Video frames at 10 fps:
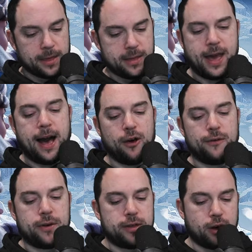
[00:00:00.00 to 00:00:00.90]
The
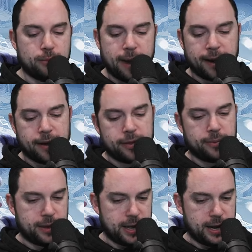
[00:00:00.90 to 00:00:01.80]
alpha, the omega, the
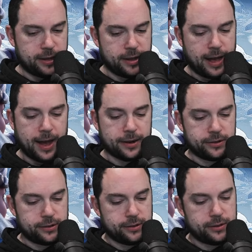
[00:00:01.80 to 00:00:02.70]
beginning, the
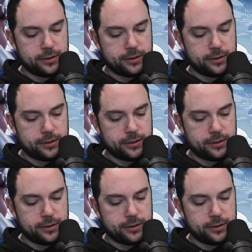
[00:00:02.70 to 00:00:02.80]
end.